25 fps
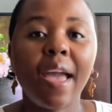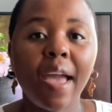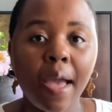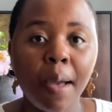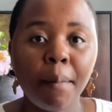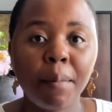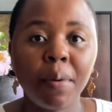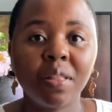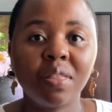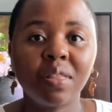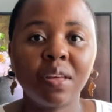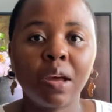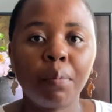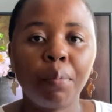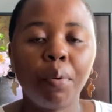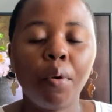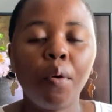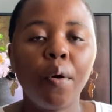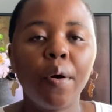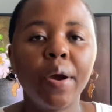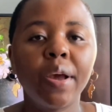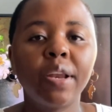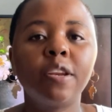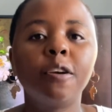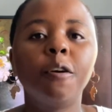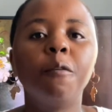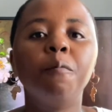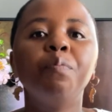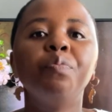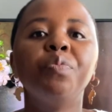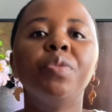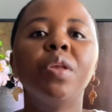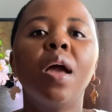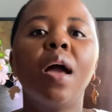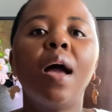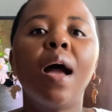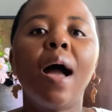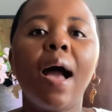am at that point,
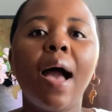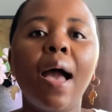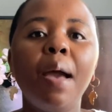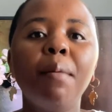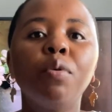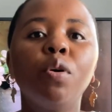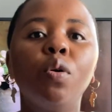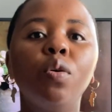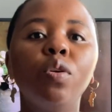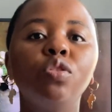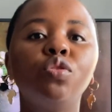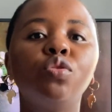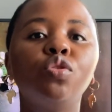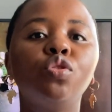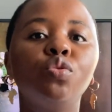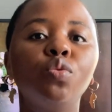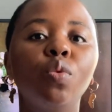I'm going to do